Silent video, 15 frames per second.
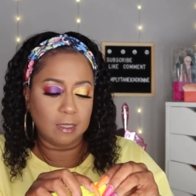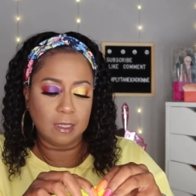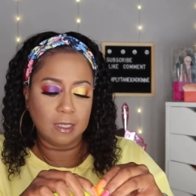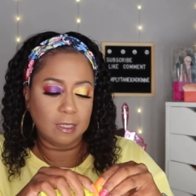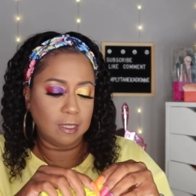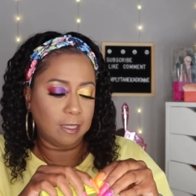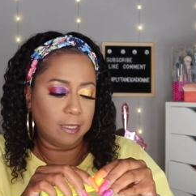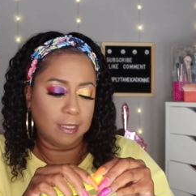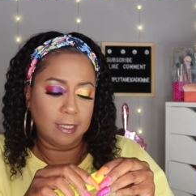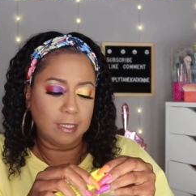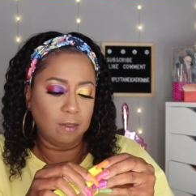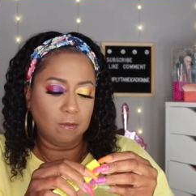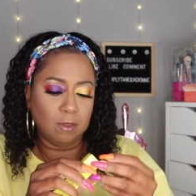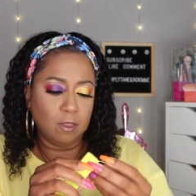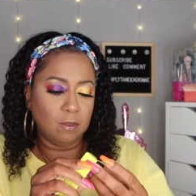I, I
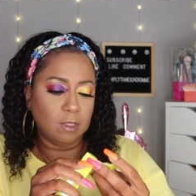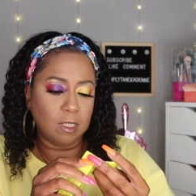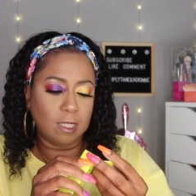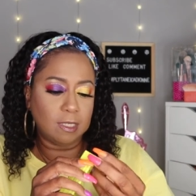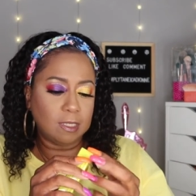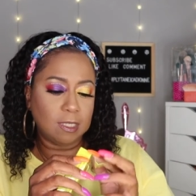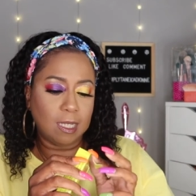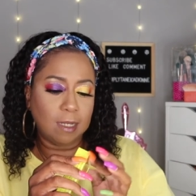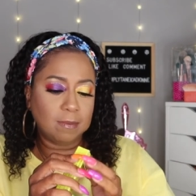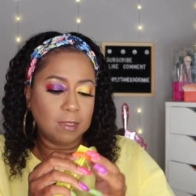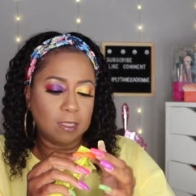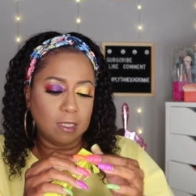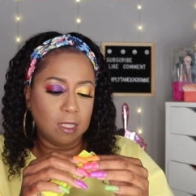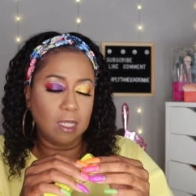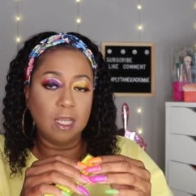don't use it. I
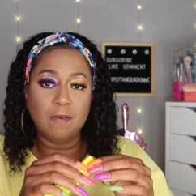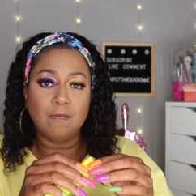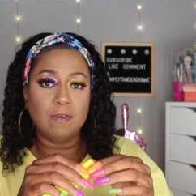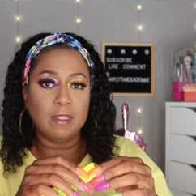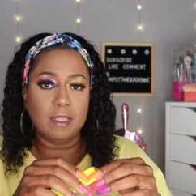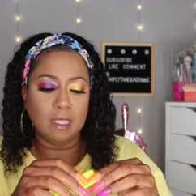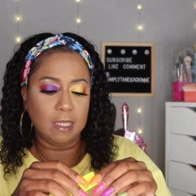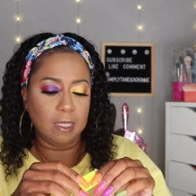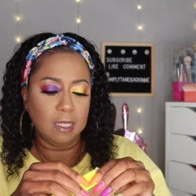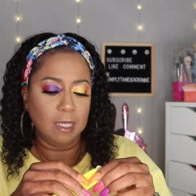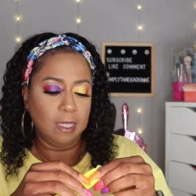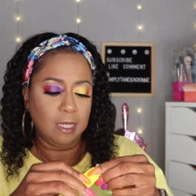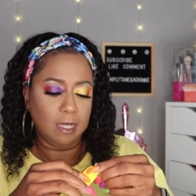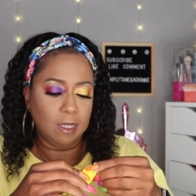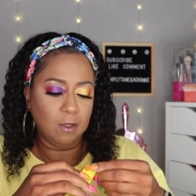stopped everything.
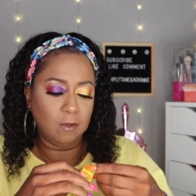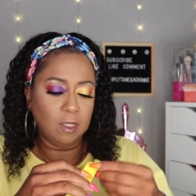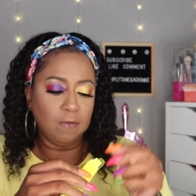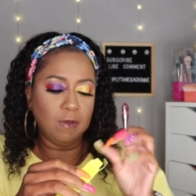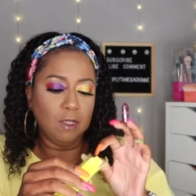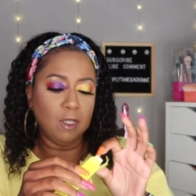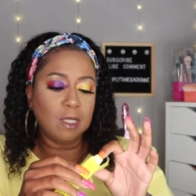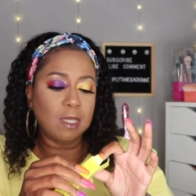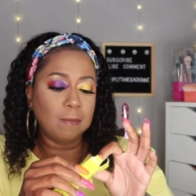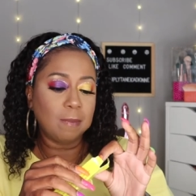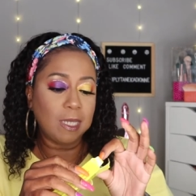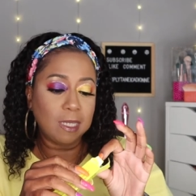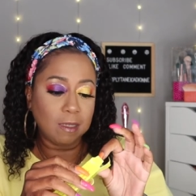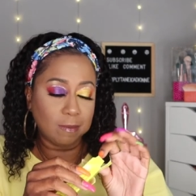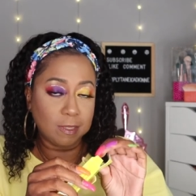I don't even look at
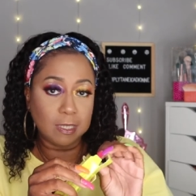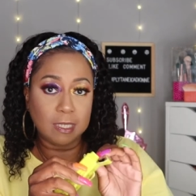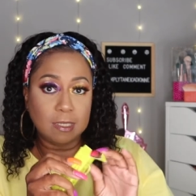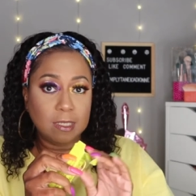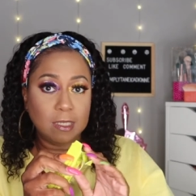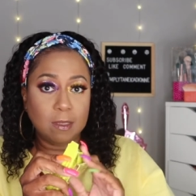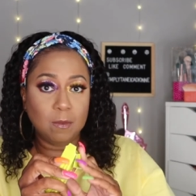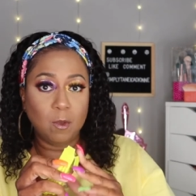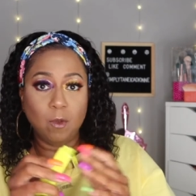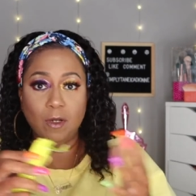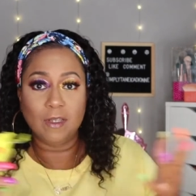makeup sites anymore,